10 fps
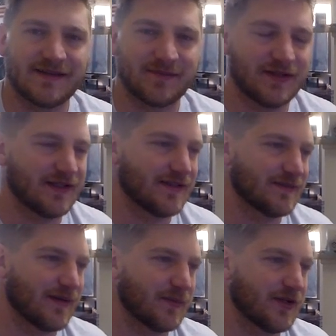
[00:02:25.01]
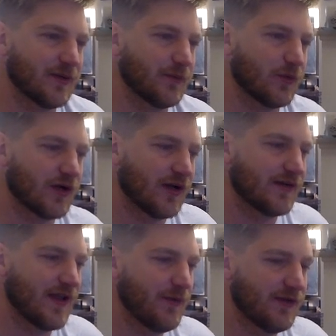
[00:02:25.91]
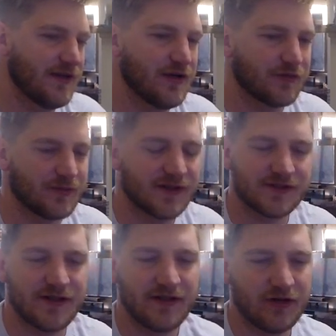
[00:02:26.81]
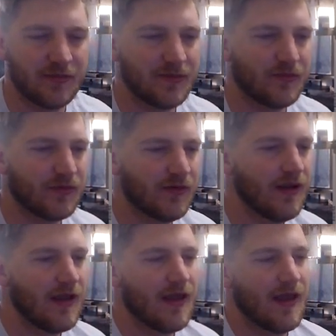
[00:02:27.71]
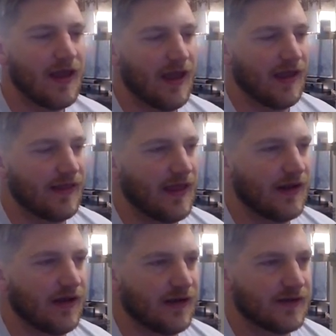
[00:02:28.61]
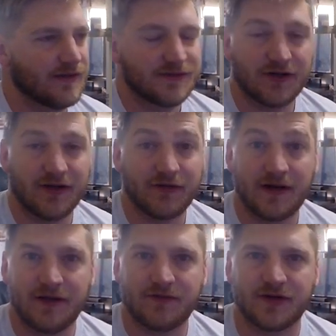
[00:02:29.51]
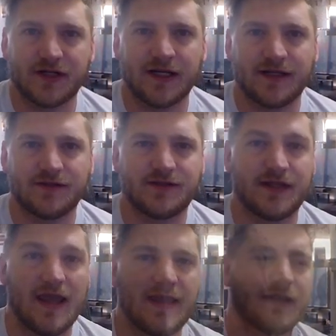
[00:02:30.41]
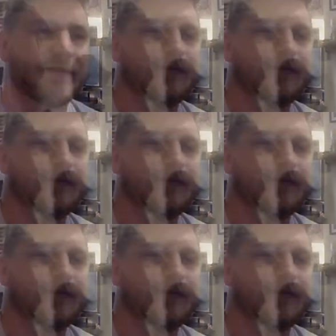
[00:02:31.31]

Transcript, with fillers: I'm gonna I'm gonna work on day with DeeO from yesterday a little bit more, and then uh, start getting ready for today.